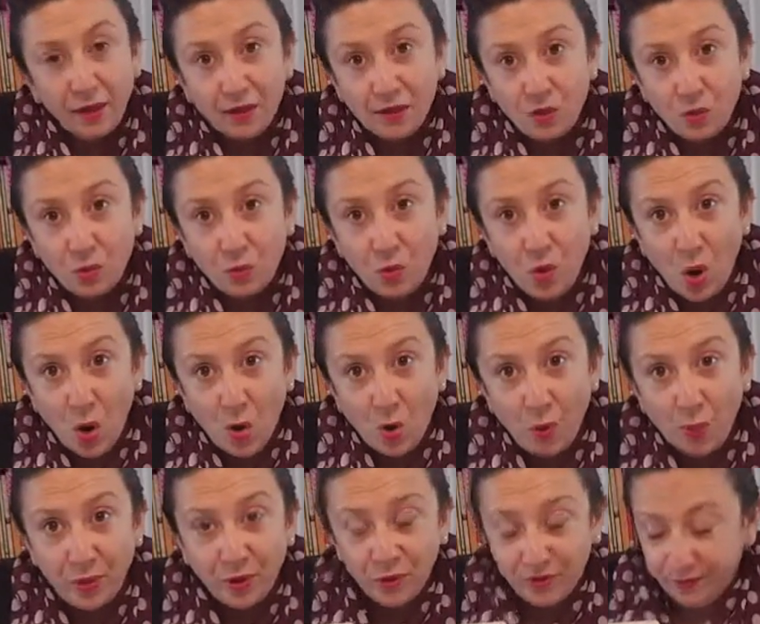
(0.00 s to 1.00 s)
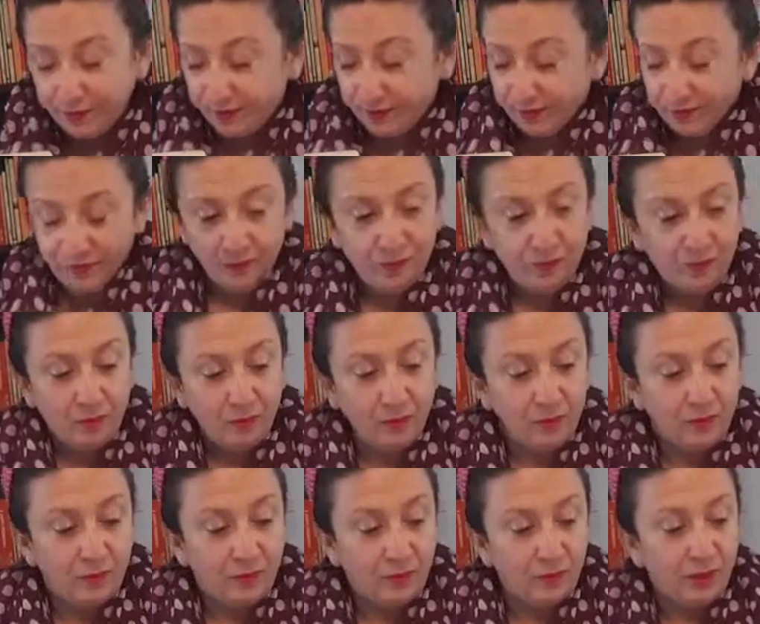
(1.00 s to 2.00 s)
it's all open
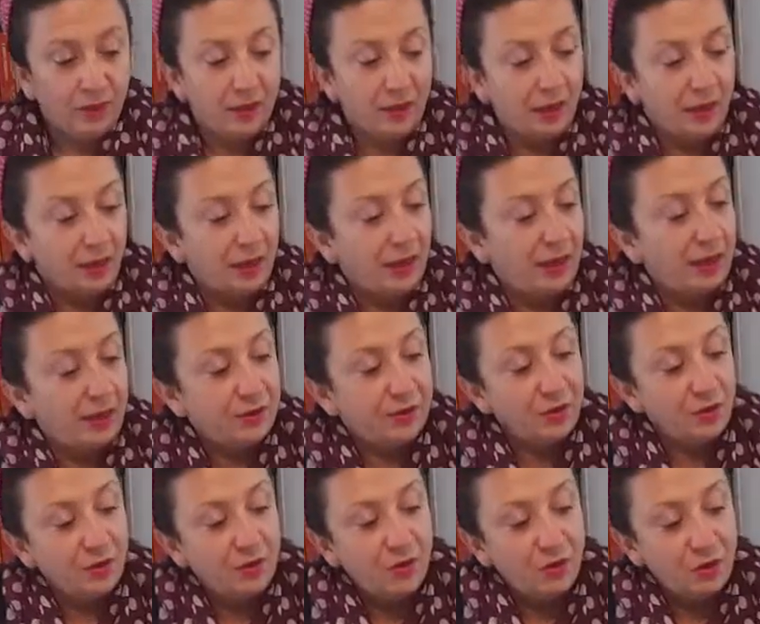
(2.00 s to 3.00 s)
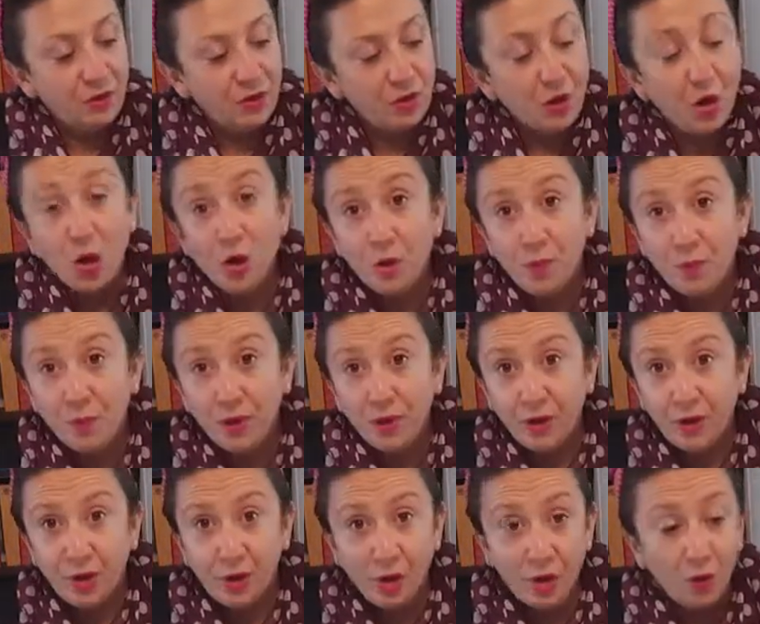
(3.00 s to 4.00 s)
now, so you've got your
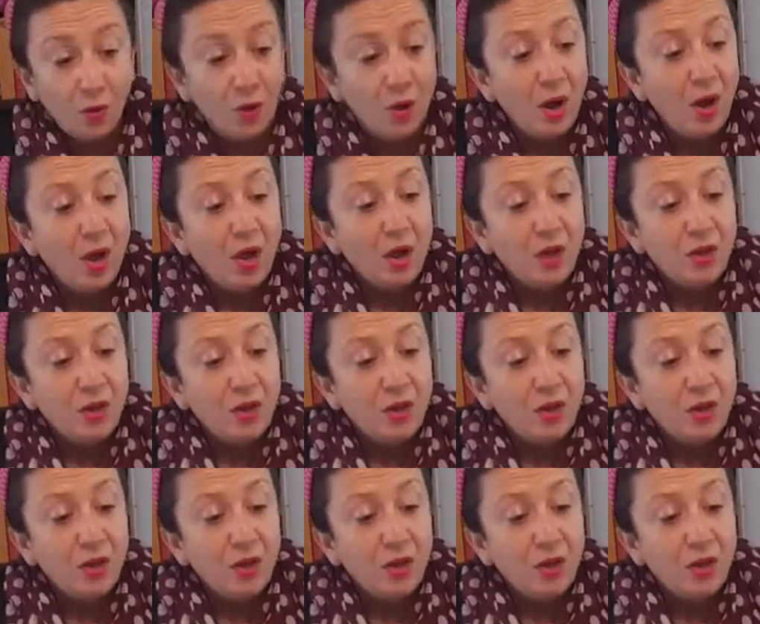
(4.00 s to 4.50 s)
open hole.